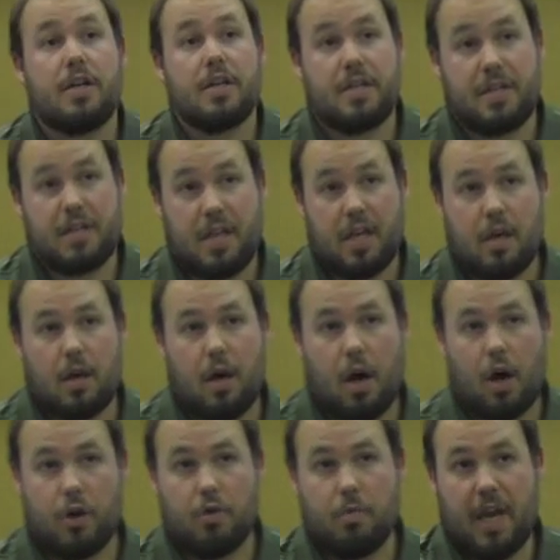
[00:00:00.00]
to see
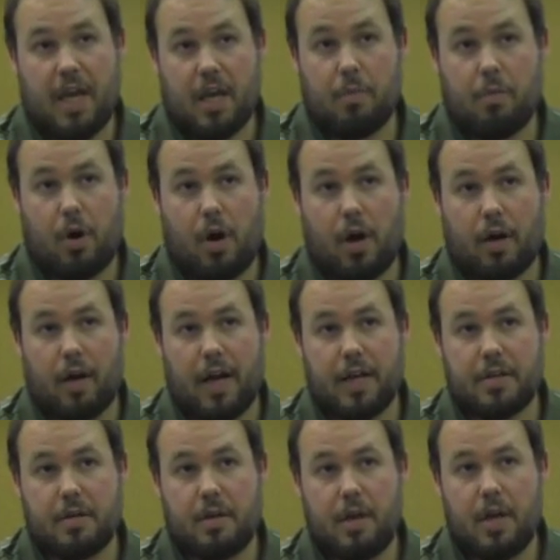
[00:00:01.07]
are you making
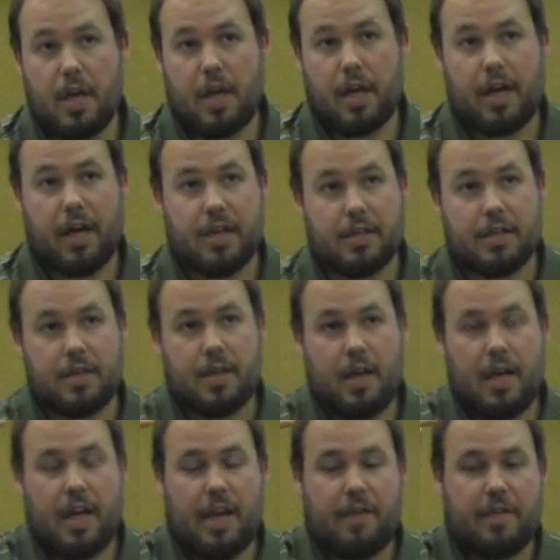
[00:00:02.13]
progress. Because
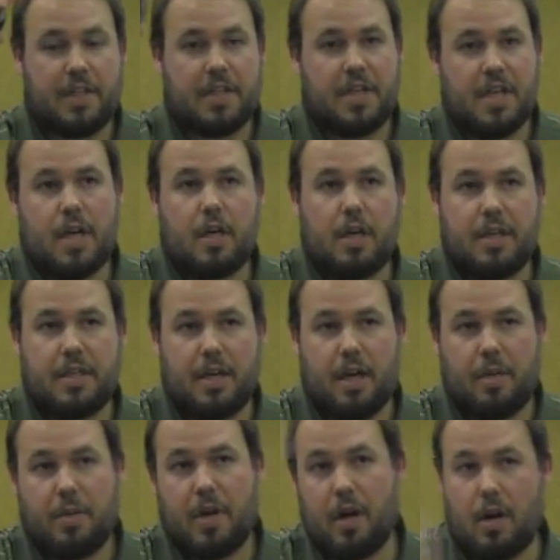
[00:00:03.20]
if it's decreasing
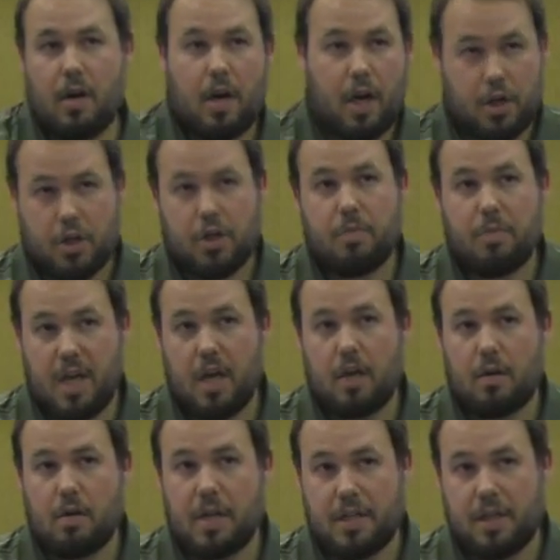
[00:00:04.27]
up here, it should be
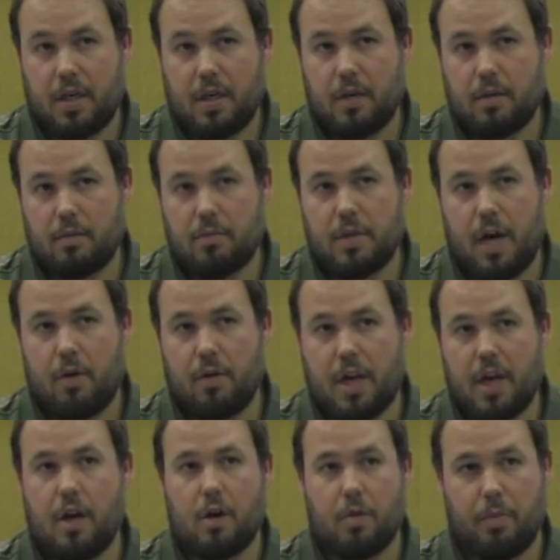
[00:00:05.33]
increasing down
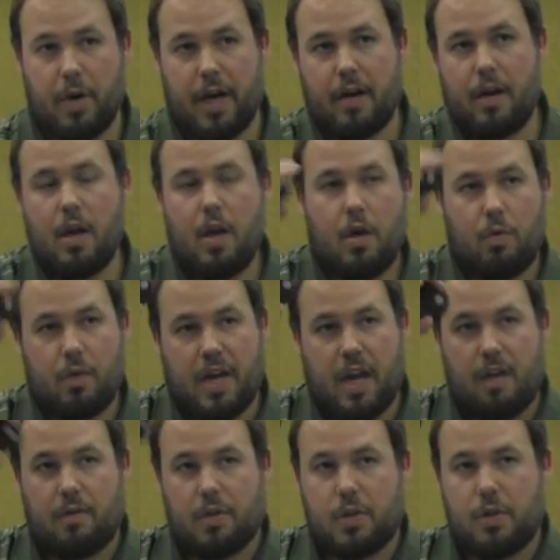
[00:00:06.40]
here, but when you
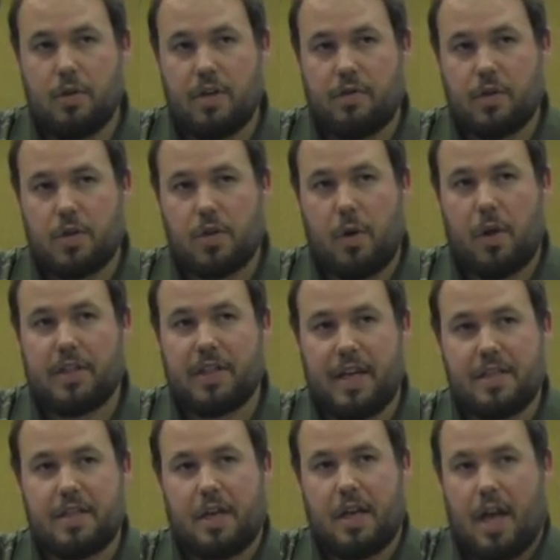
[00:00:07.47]
have those two different soil
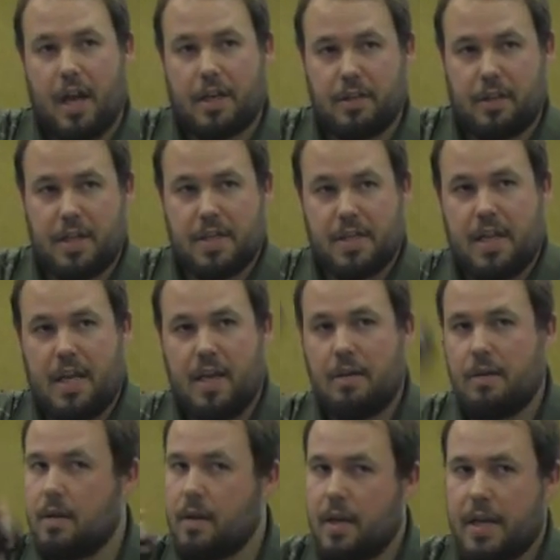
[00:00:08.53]
tests, you can actually see,
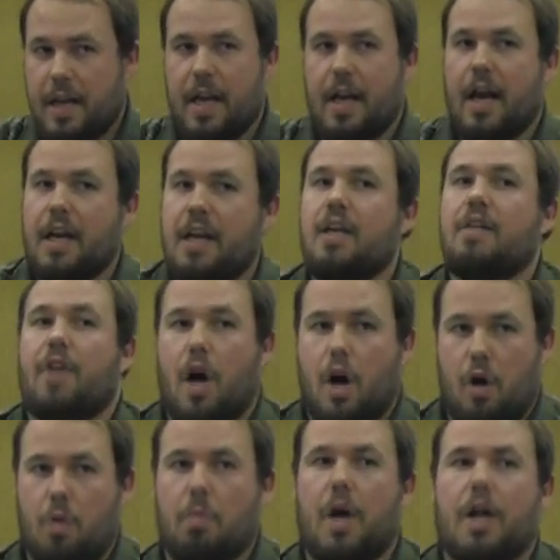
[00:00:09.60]
get an idea of
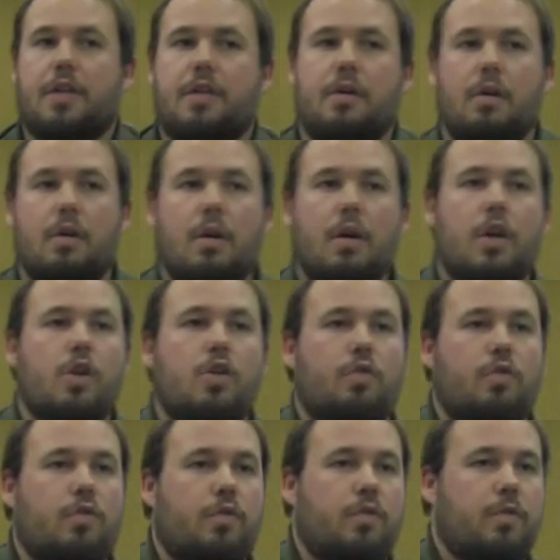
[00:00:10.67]
how much
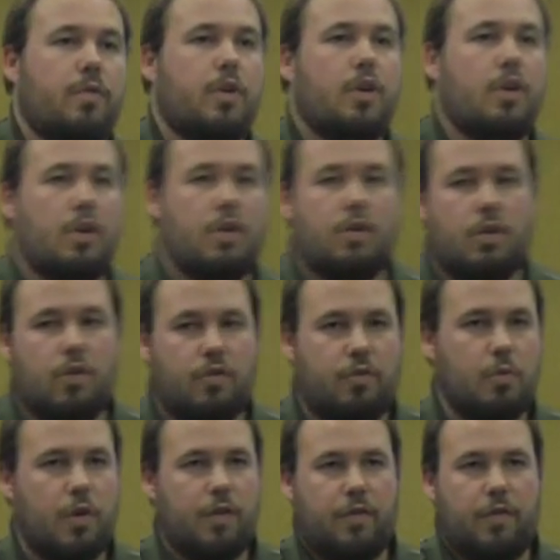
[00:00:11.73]
you've, you, have you have
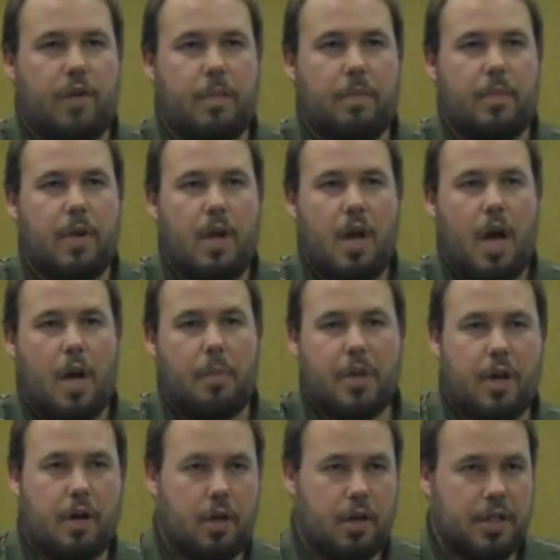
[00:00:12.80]
moved from up
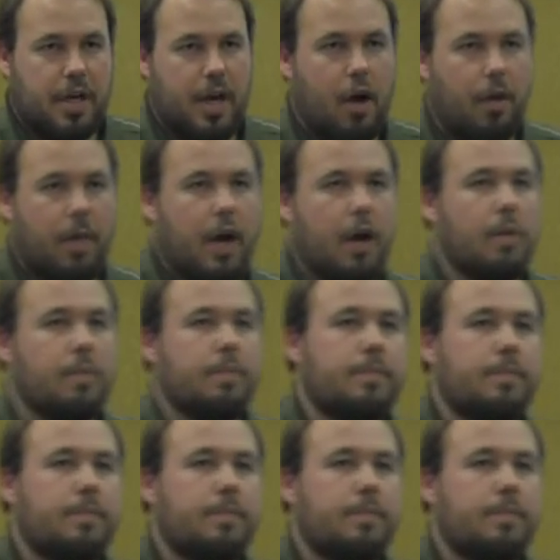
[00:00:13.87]
here to down there.